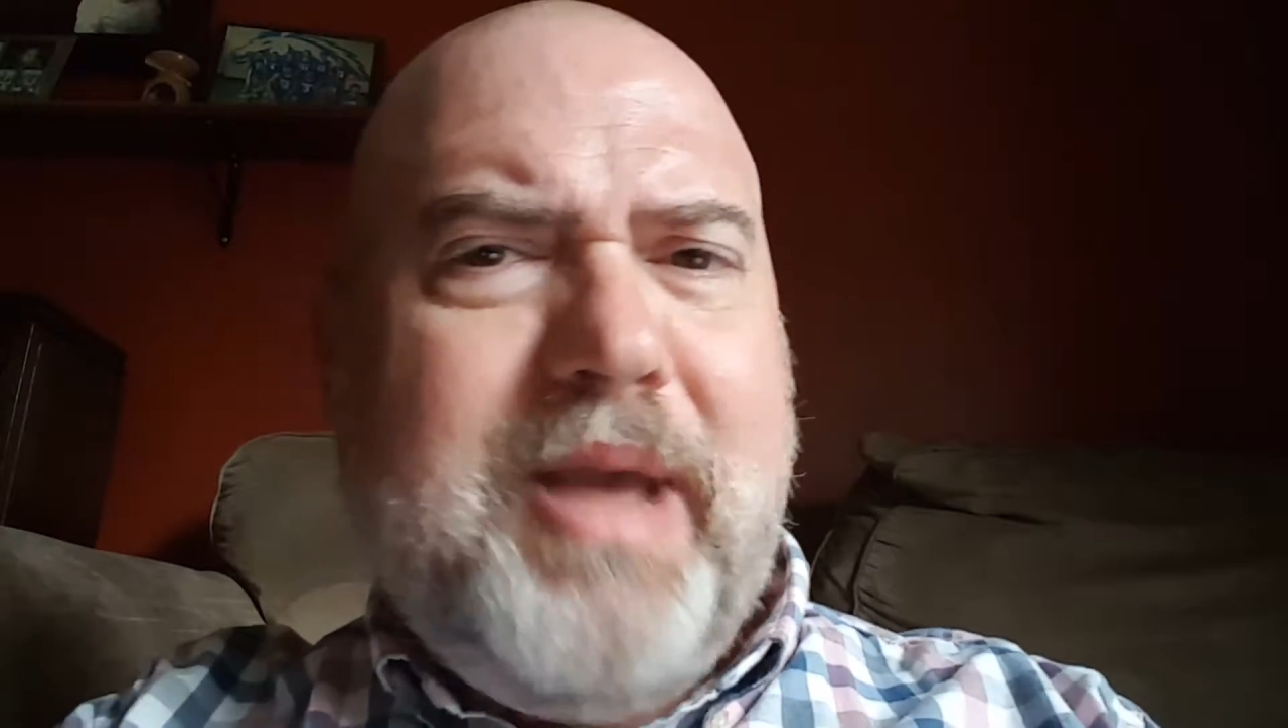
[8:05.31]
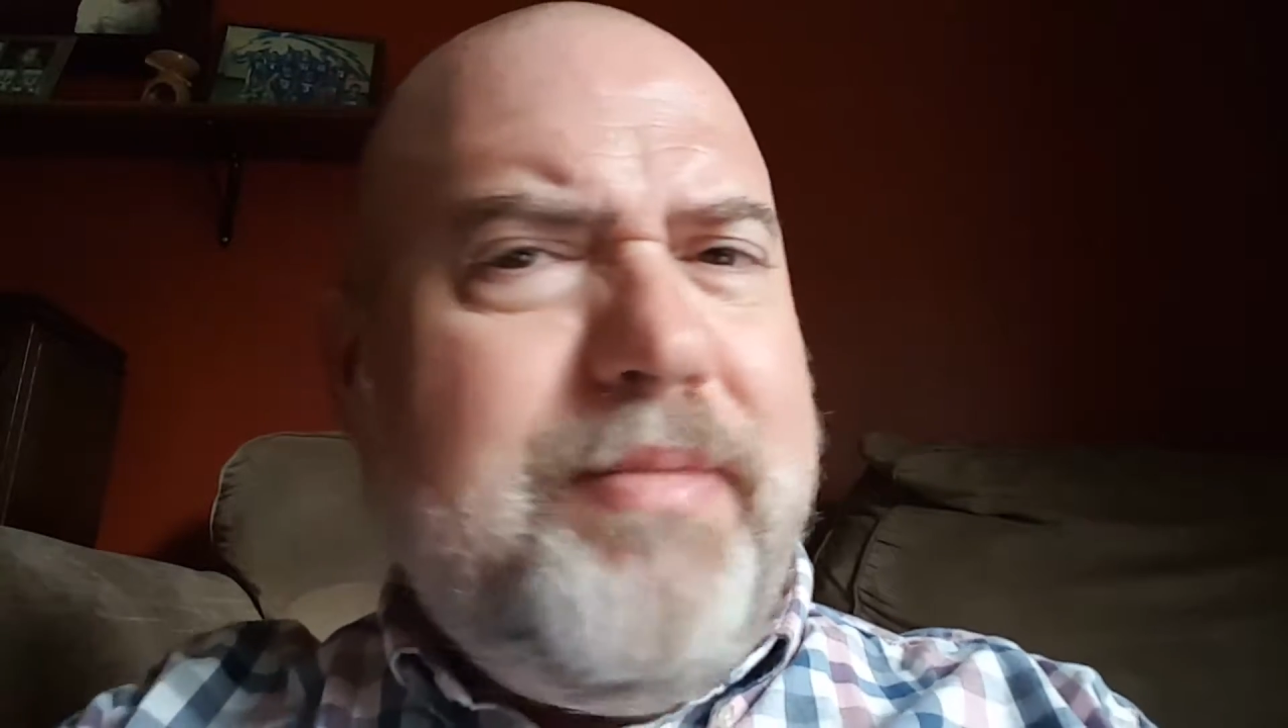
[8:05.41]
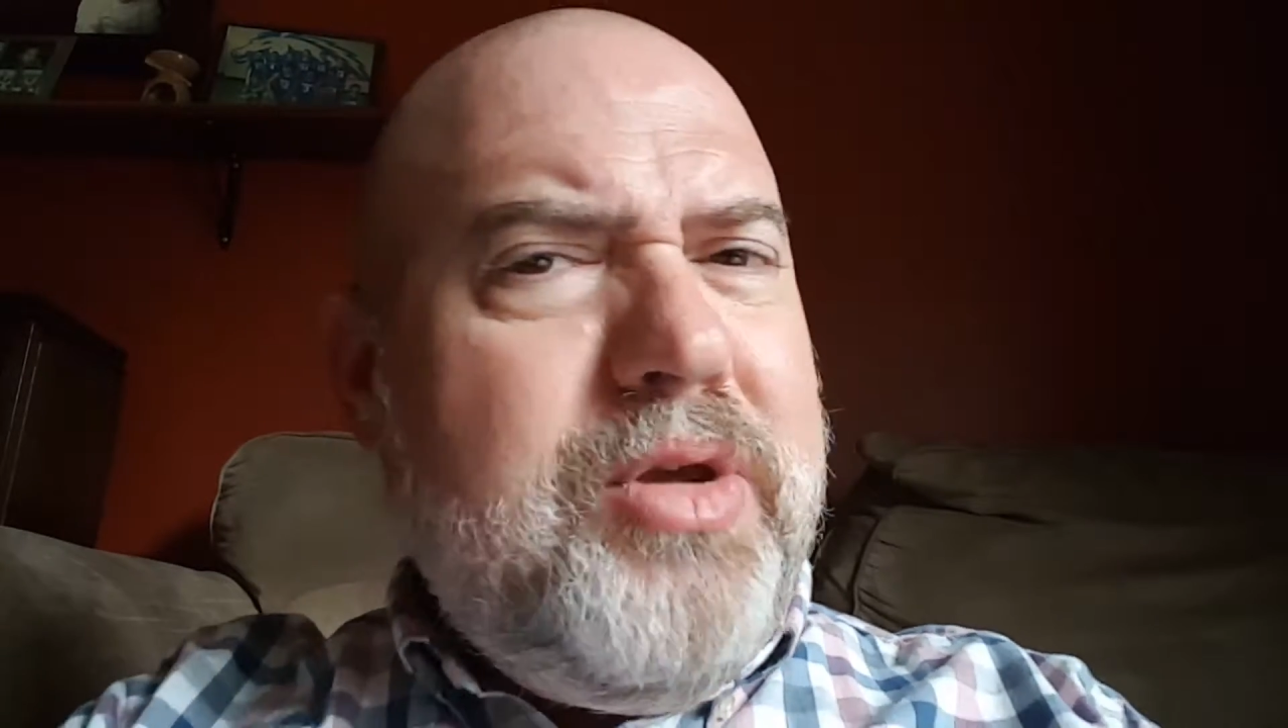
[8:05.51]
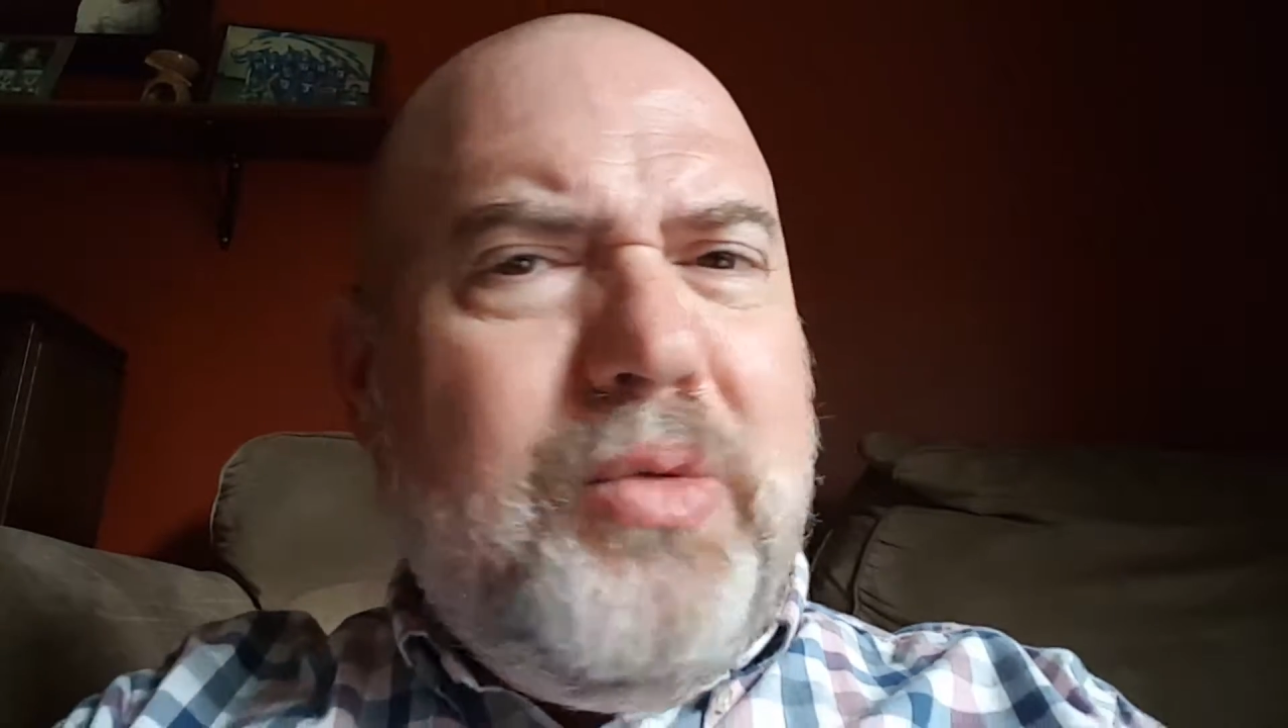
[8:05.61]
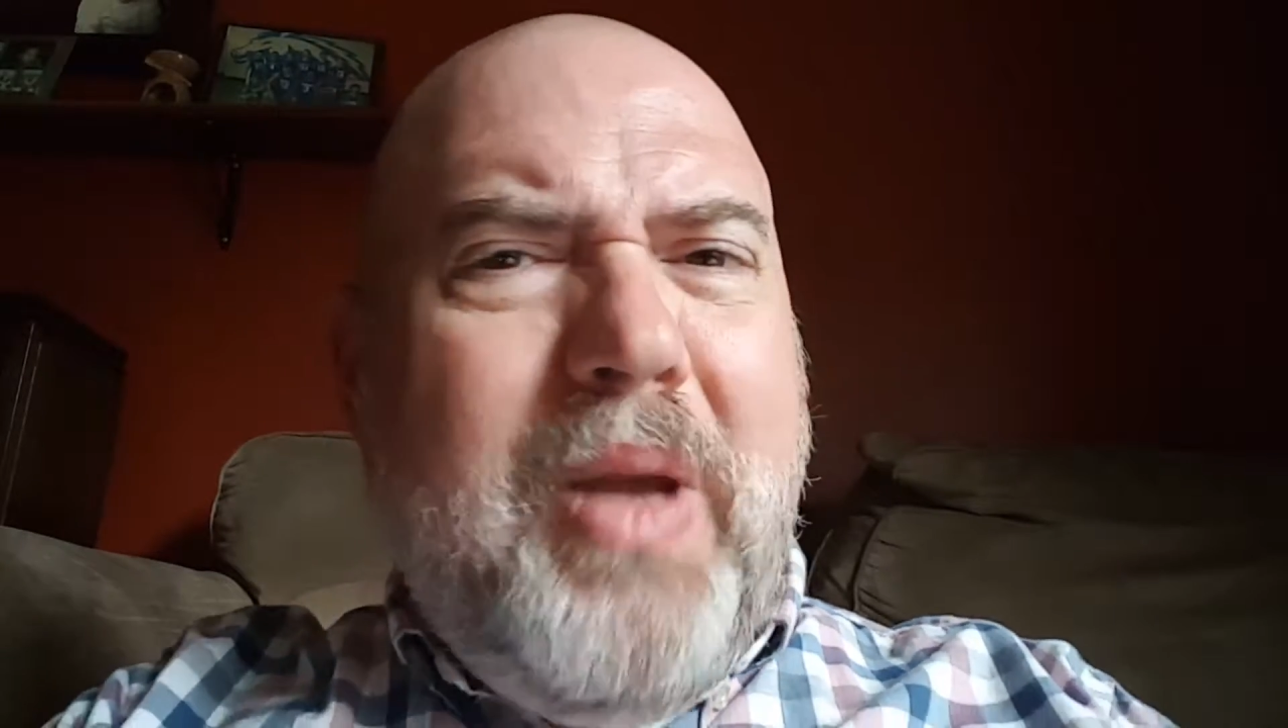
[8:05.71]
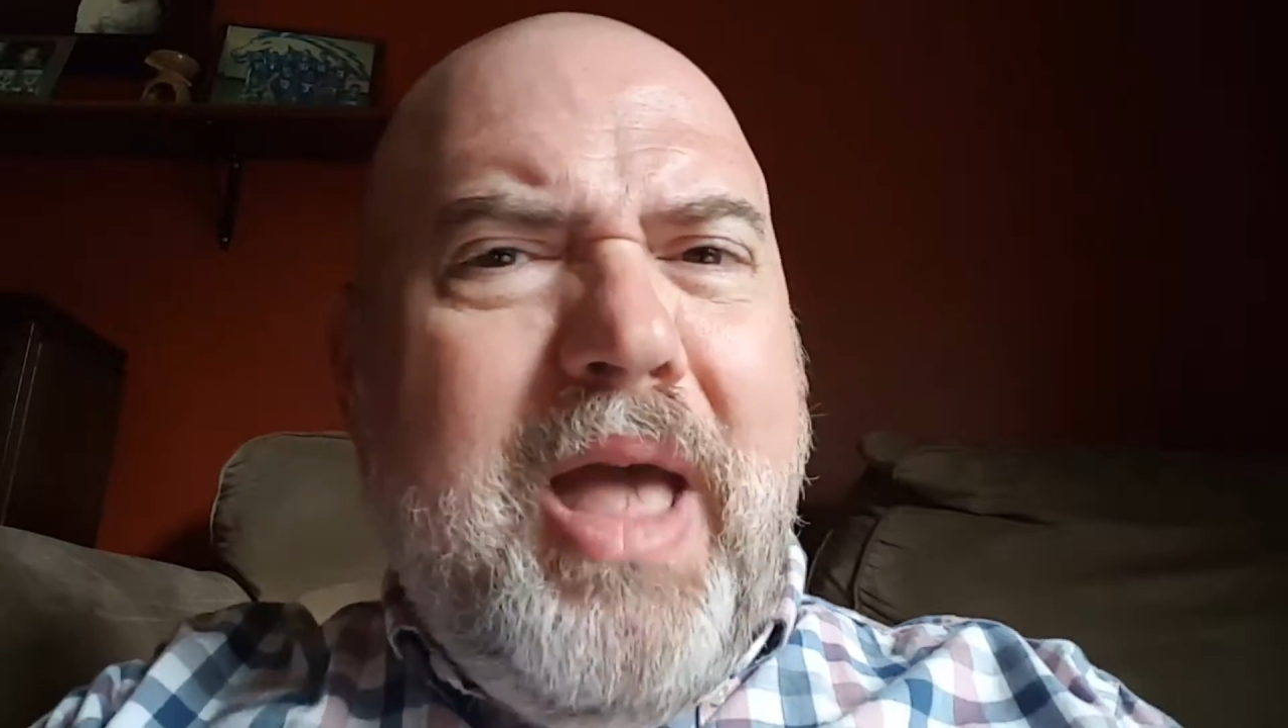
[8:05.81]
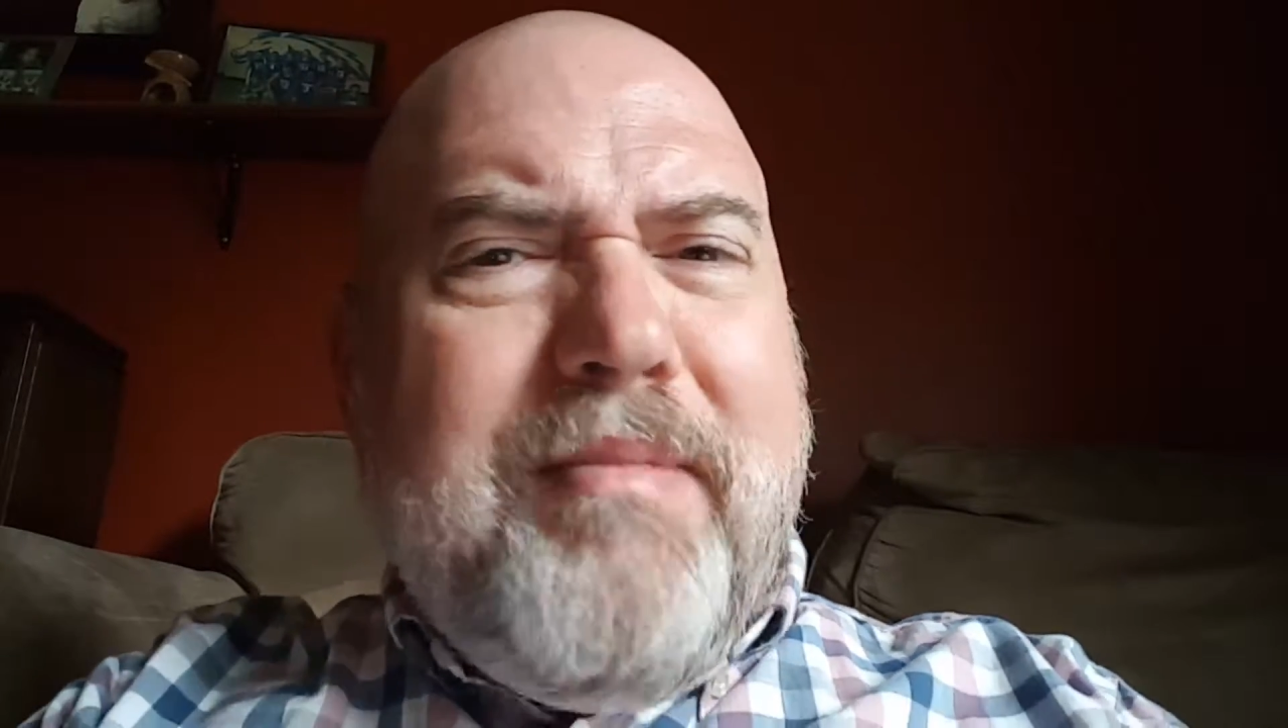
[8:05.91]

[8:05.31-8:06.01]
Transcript: Maybe you